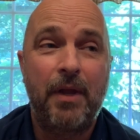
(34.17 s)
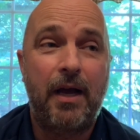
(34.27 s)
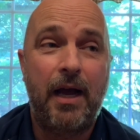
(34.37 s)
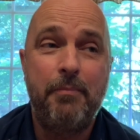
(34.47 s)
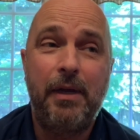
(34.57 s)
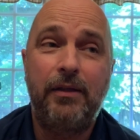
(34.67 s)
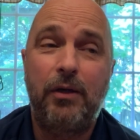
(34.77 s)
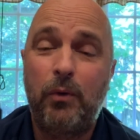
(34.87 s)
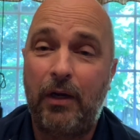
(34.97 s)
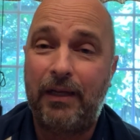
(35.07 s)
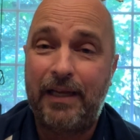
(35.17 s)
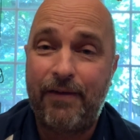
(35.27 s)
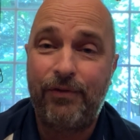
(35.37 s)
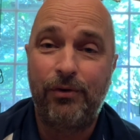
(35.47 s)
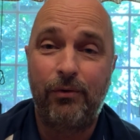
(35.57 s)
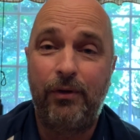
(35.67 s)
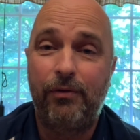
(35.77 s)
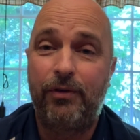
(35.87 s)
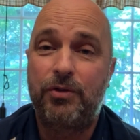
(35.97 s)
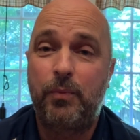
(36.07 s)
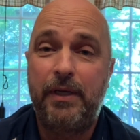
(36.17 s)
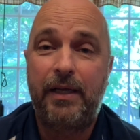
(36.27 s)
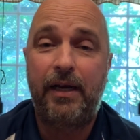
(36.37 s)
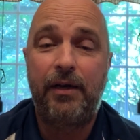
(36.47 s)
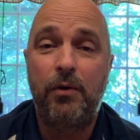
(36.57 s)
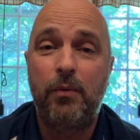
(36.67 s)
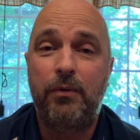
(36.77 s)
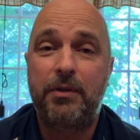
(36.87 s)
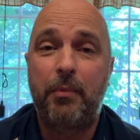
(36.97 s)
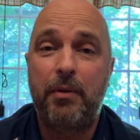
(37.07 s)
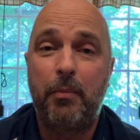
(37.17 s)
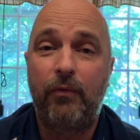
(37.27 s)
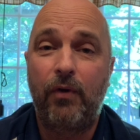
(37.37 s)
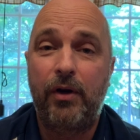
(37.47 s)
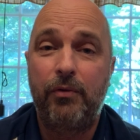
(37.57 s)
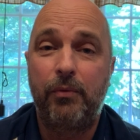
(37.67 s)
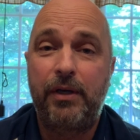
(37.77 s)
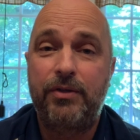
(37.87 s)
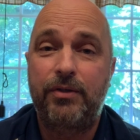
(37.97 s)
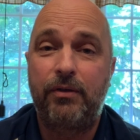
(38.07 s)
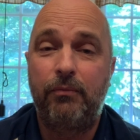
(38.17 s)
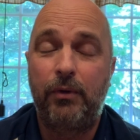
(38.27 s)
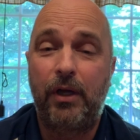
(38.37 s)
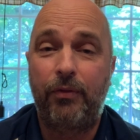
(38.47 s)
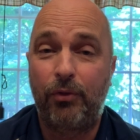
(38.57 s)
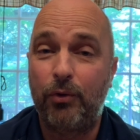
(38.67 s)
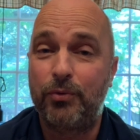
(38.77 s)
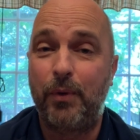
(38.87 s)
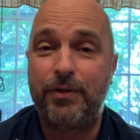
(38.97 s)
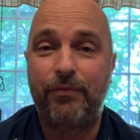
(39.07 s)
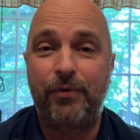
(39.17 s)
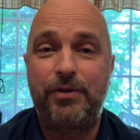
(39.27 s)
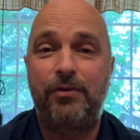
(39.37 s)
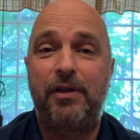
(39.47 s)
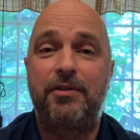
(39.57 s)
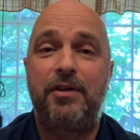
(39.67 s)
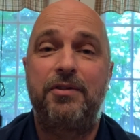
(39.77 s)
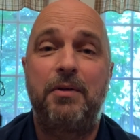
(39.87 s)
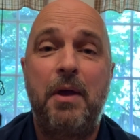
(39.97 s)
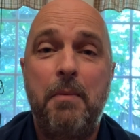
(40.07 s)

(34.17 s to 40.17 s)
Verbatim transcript: I mailed out 11 earlier this week and I know some of them have already reached, well not those ones have reached their destinations,